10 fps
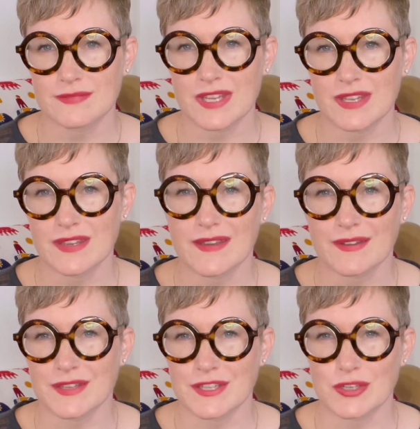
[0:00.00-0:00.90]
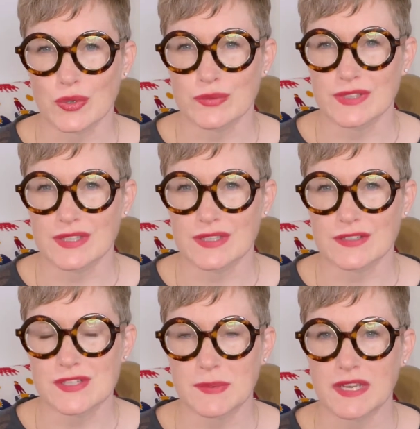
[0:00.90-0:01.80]
yeah, like you're
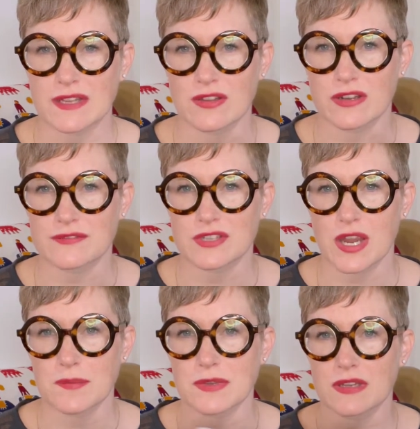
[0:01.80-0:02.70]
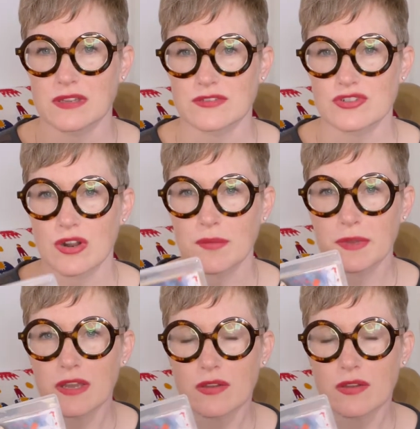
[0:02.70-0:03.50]
spending a lot of time in Trauma